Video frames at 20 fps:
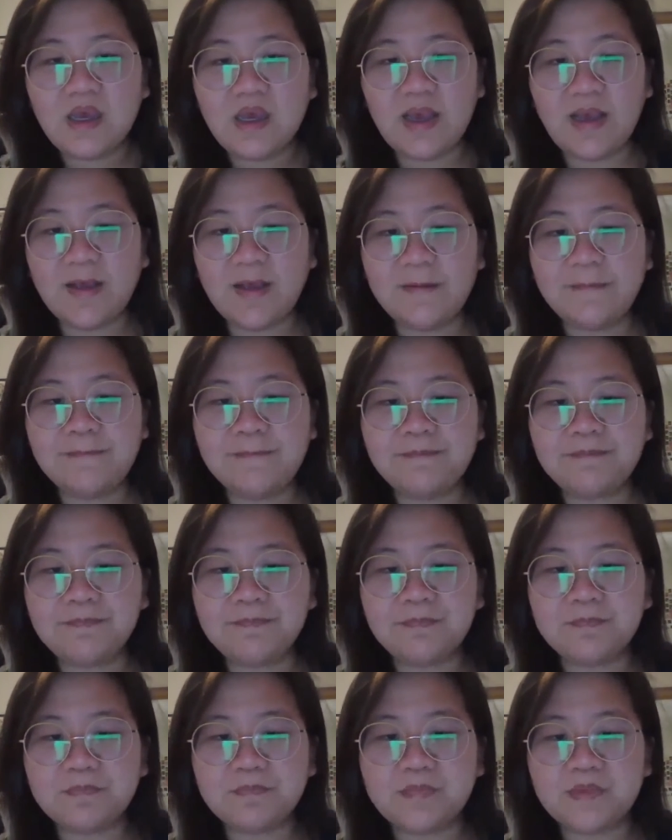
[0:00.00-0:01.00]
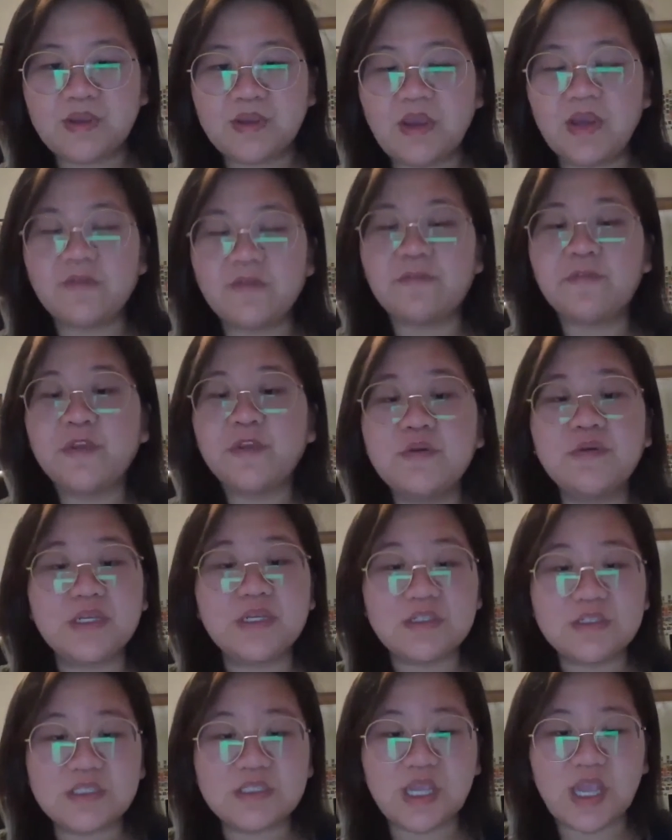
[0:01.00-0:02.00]
A few
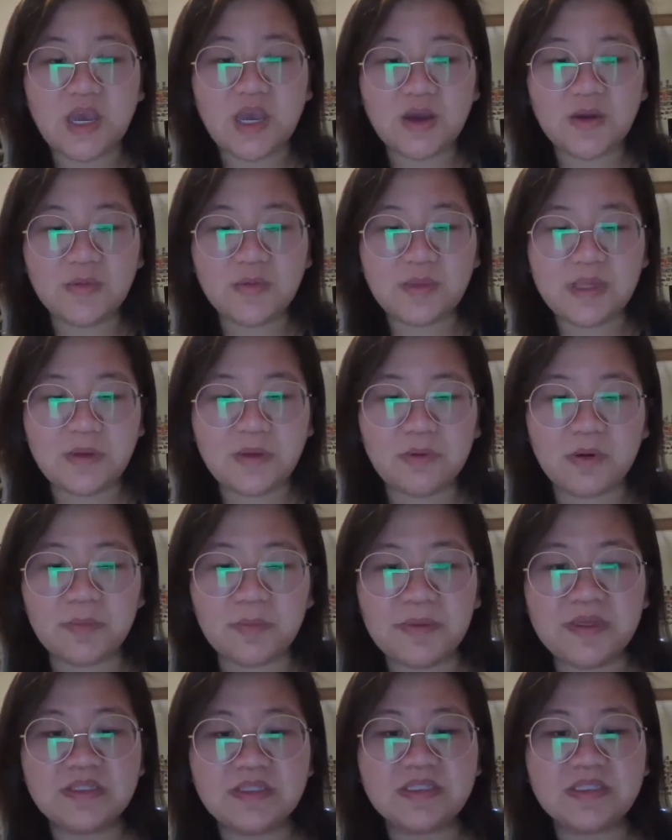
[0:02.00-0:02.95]
years ago, we were